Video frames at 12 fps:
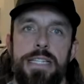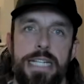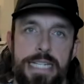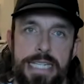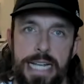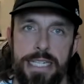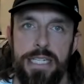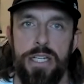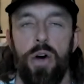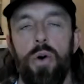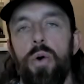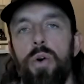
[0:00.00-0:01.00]
success as a
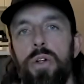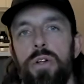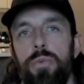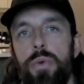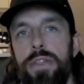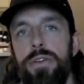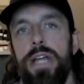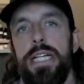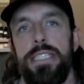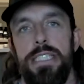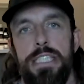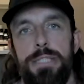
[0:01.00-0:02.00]
whole, whether
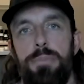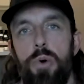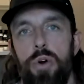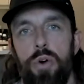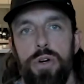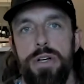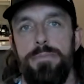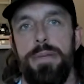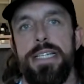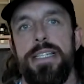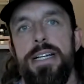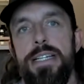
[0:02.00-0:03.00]
that's in sport or in
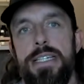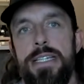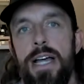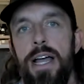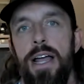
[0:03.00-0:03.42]
business,